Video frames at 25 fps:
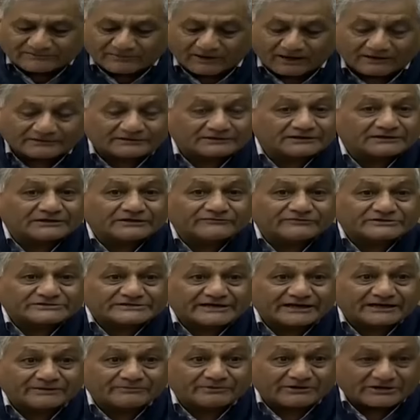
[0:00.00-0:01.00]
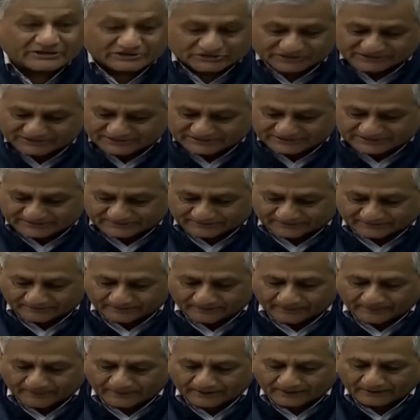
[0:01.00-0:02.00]
Bharatiya Divas celebrations.
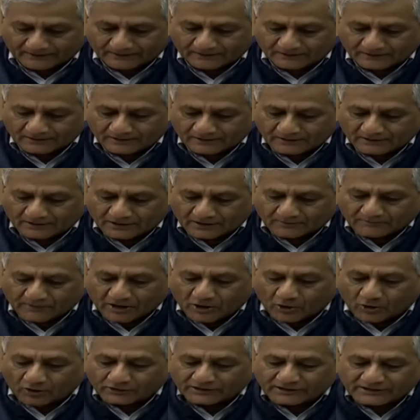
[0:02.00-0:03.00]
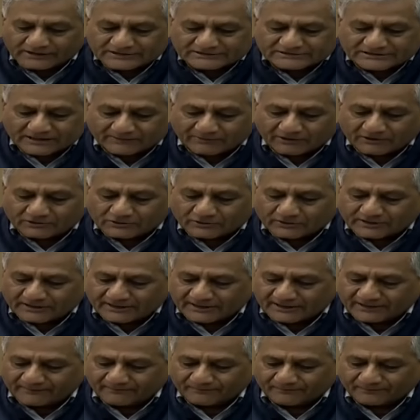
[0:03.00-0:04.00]
My honor is doubled
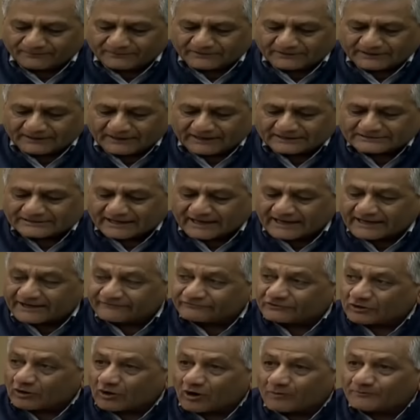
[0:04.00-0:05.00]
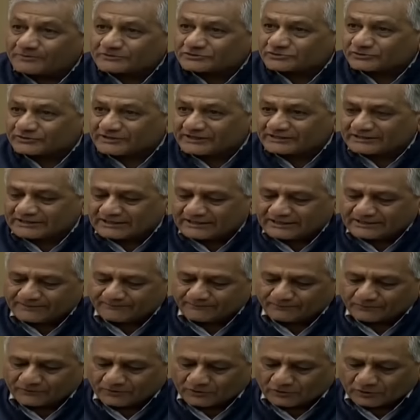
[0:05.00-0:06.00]
today as I have the opportunity
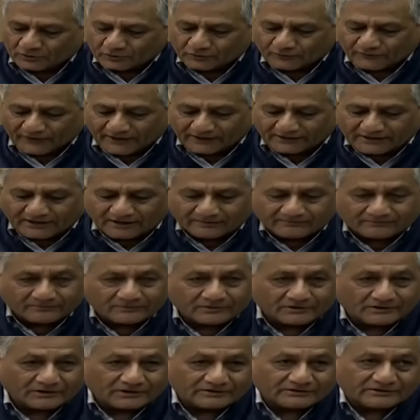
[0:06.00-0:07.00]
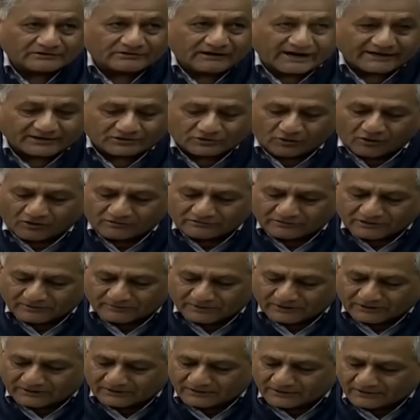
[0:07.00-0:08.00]
to welcome the Right
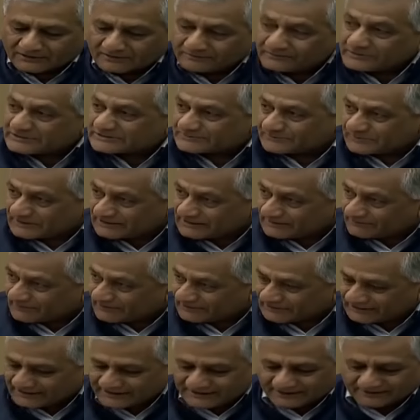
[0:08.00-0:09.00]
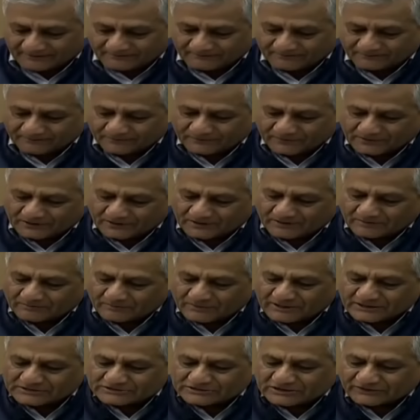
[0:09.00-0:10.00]
Honorable Ms. Preeti Patel,
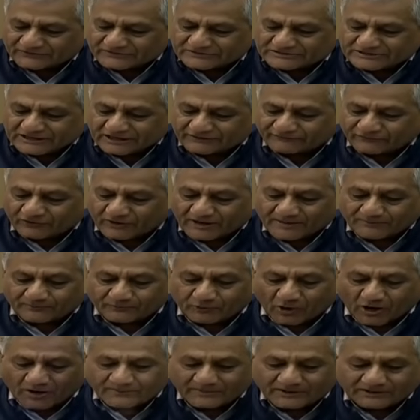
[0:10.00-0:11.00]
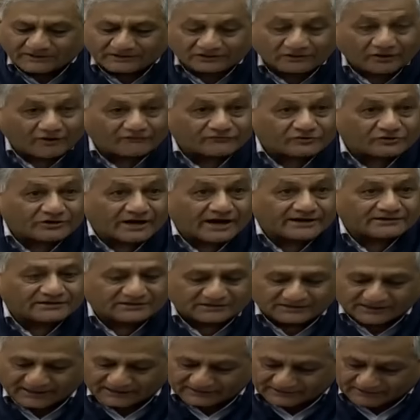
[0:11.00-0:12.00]
Minister of State for Employment of United
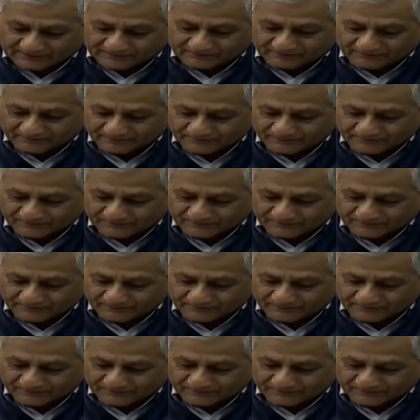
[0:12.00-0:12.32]
Kingdom.